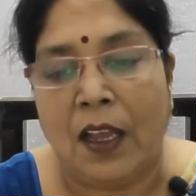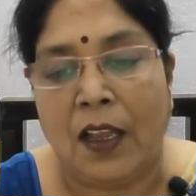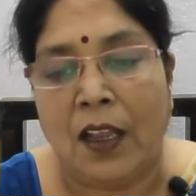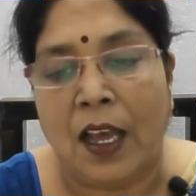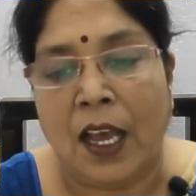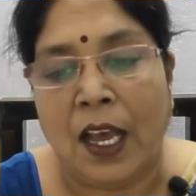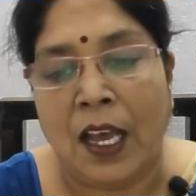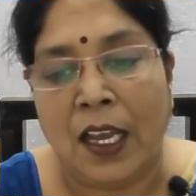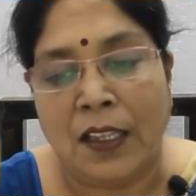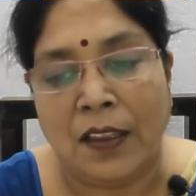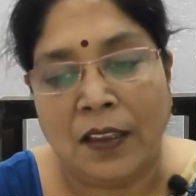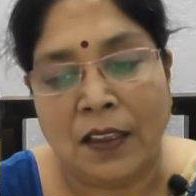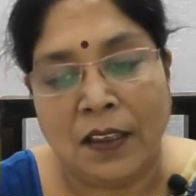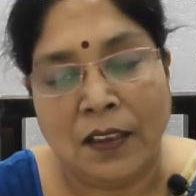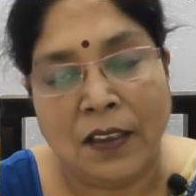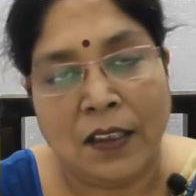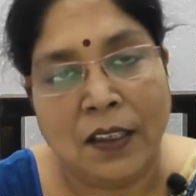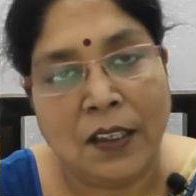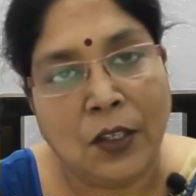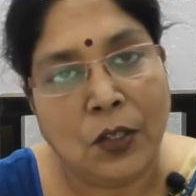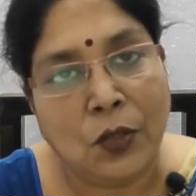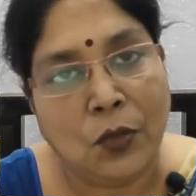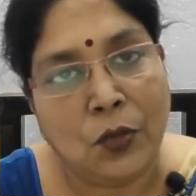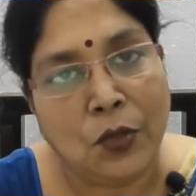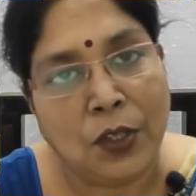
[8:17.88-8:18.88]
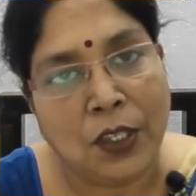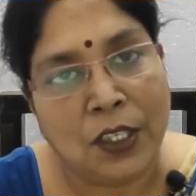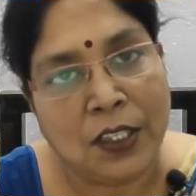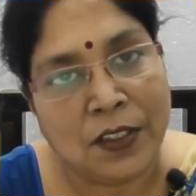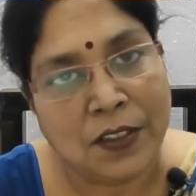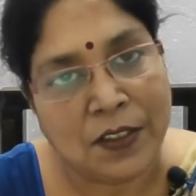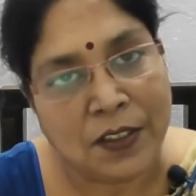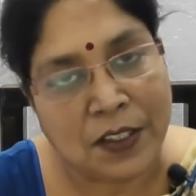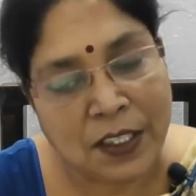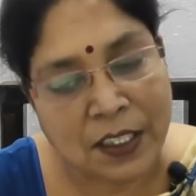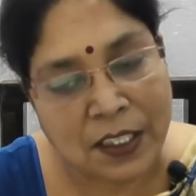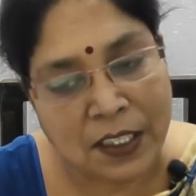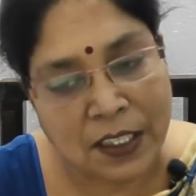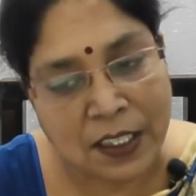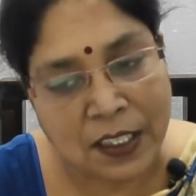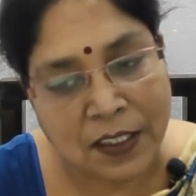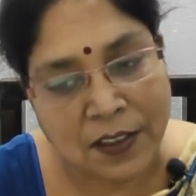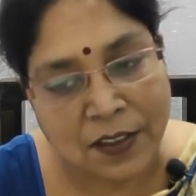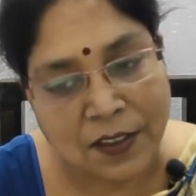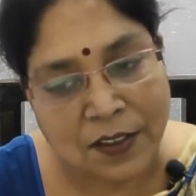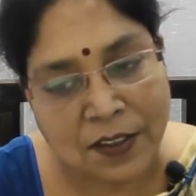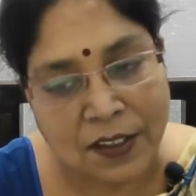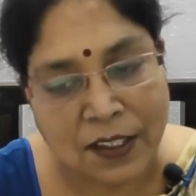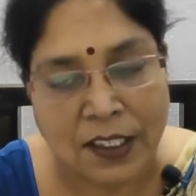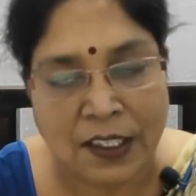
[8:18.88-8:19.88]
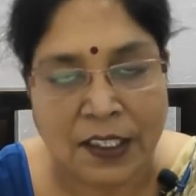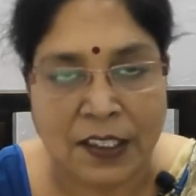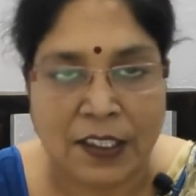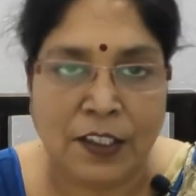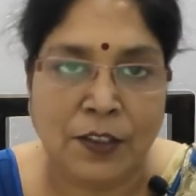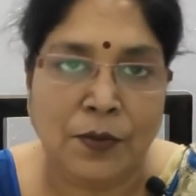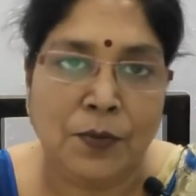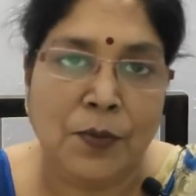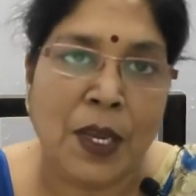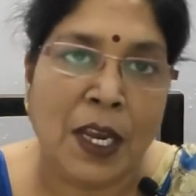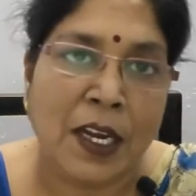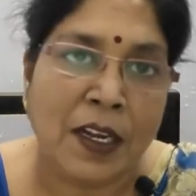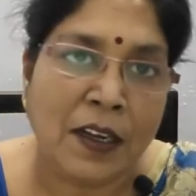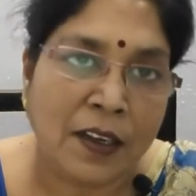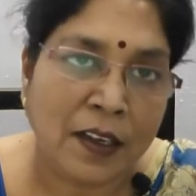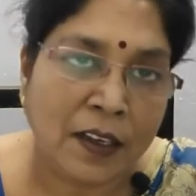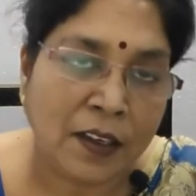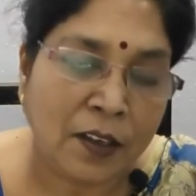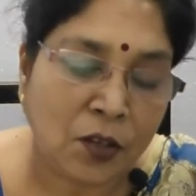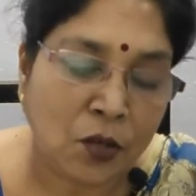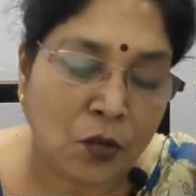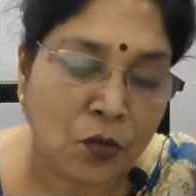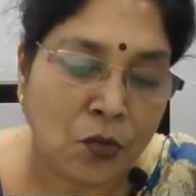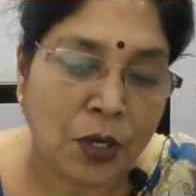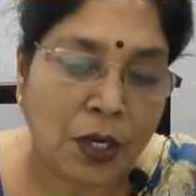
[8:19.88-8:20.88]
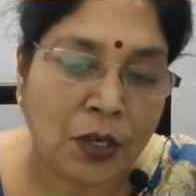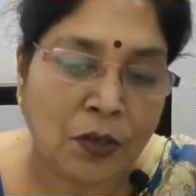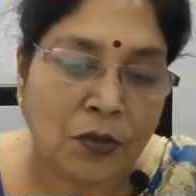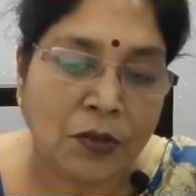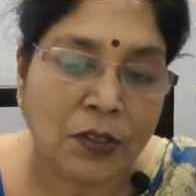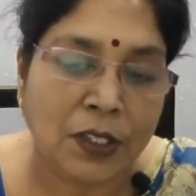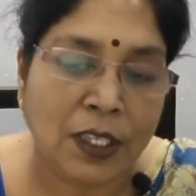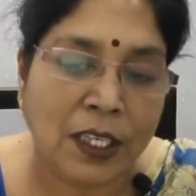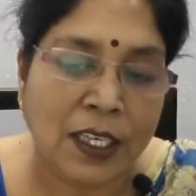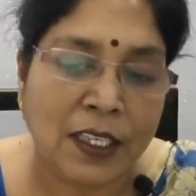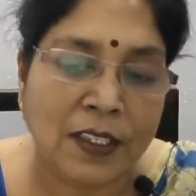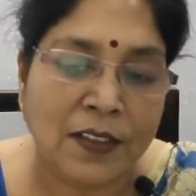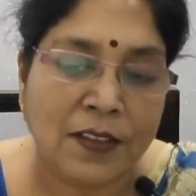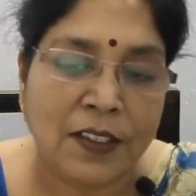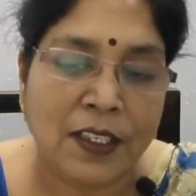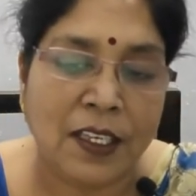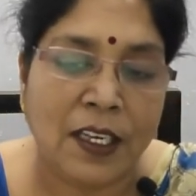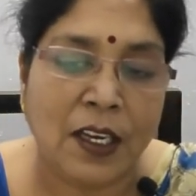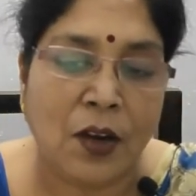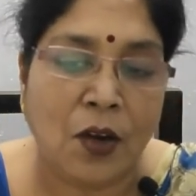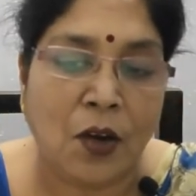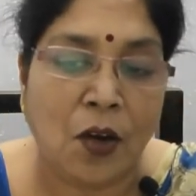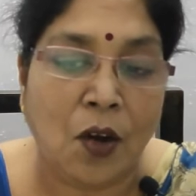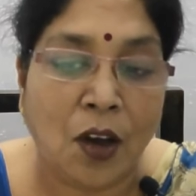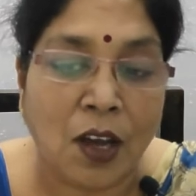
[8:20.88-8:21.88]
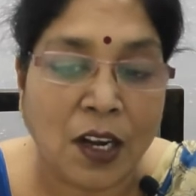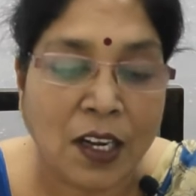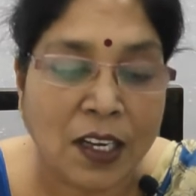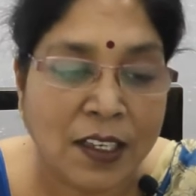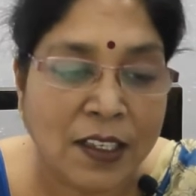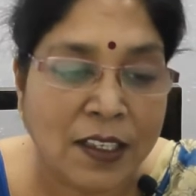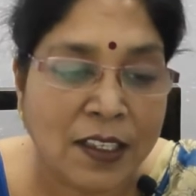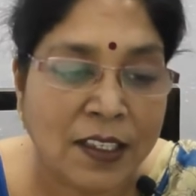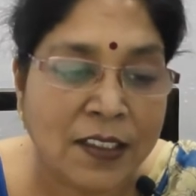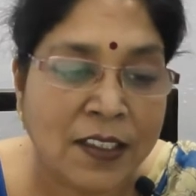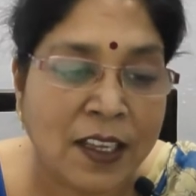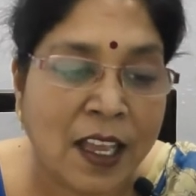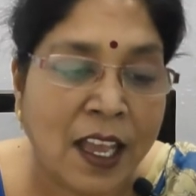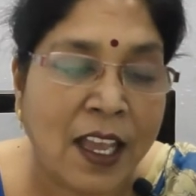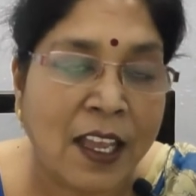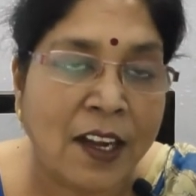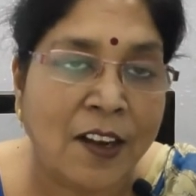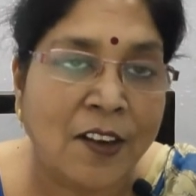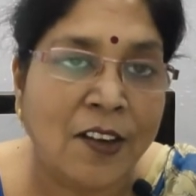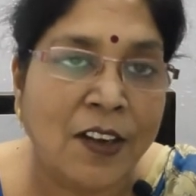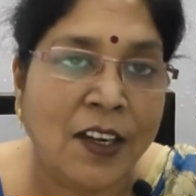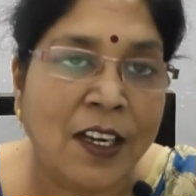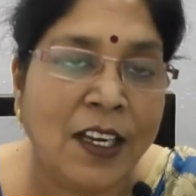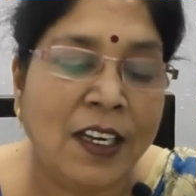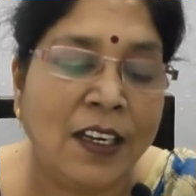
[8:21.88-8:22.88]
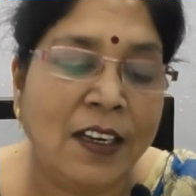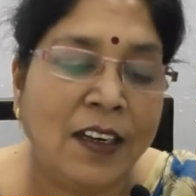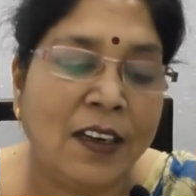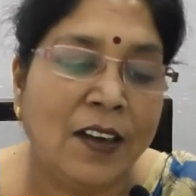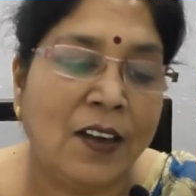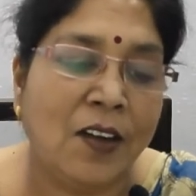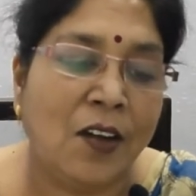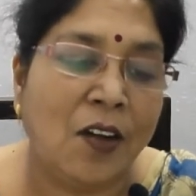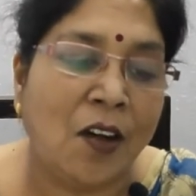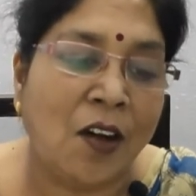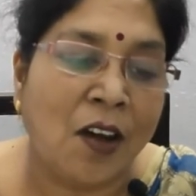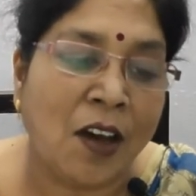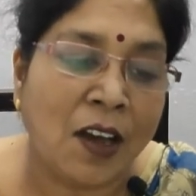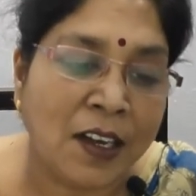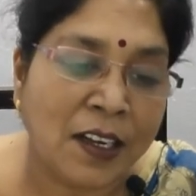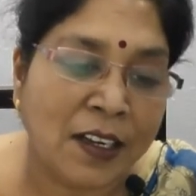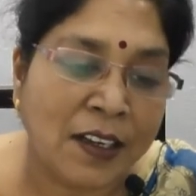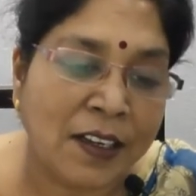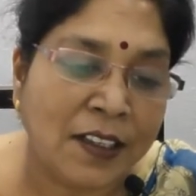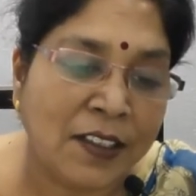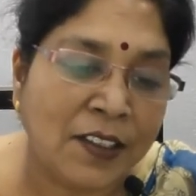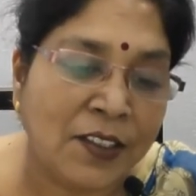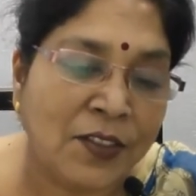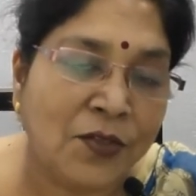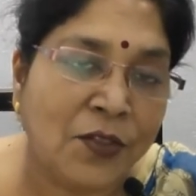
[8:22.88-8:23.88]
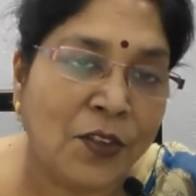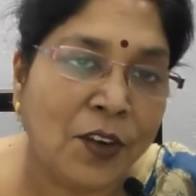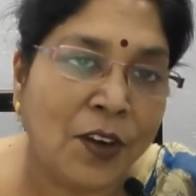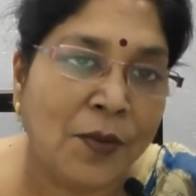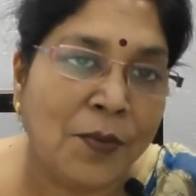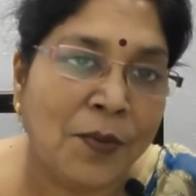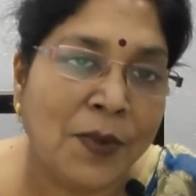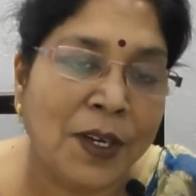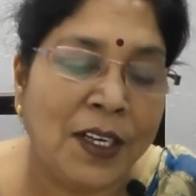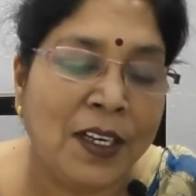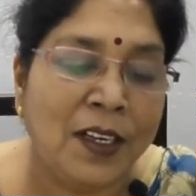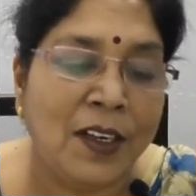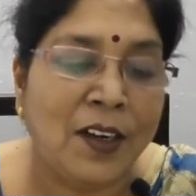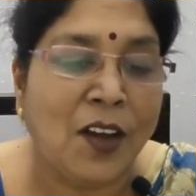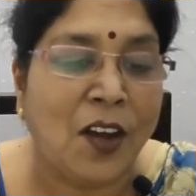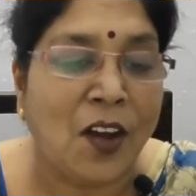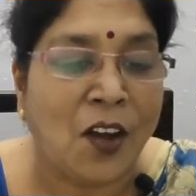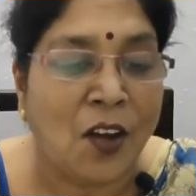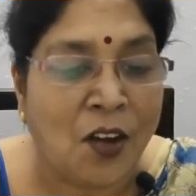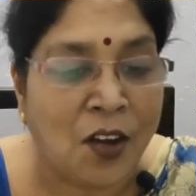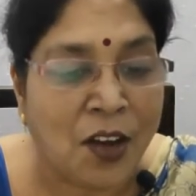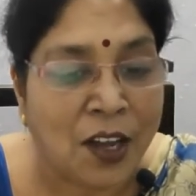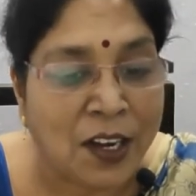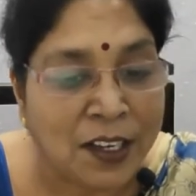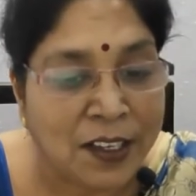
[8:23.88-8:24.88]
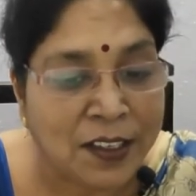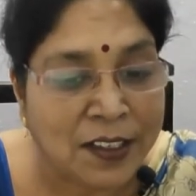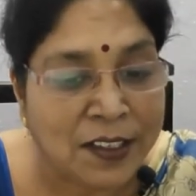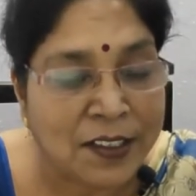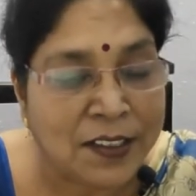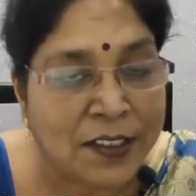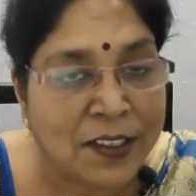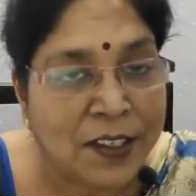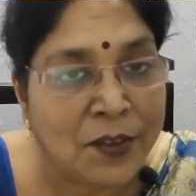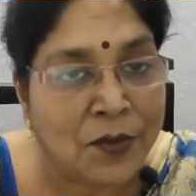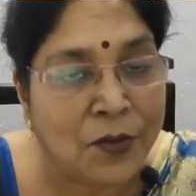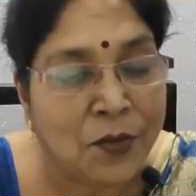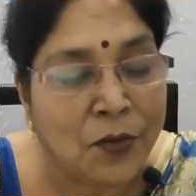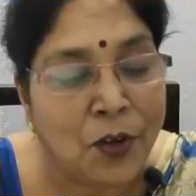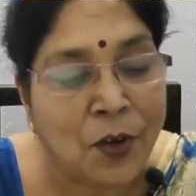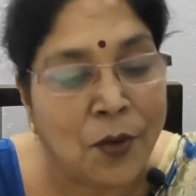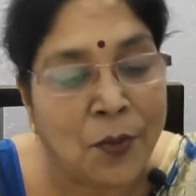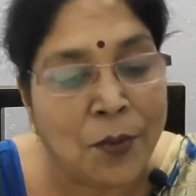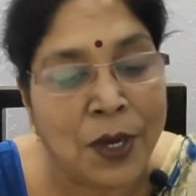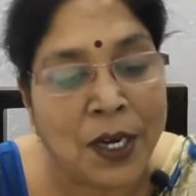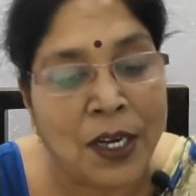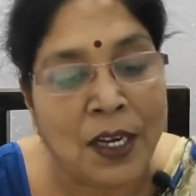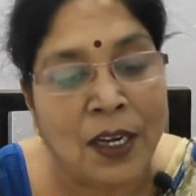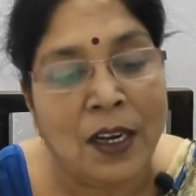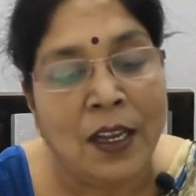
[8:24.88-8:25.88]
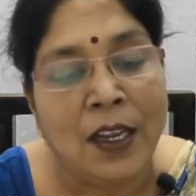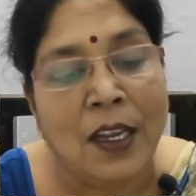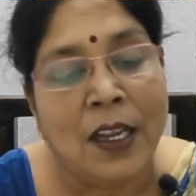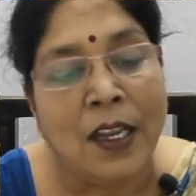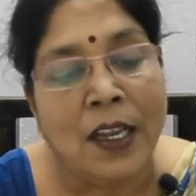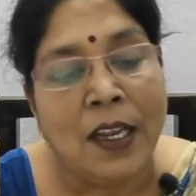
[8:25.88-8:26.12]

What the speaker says: Either the tone is serious, it is maintained throughout the essay, or it is ironic, or it is formal, or it is informal.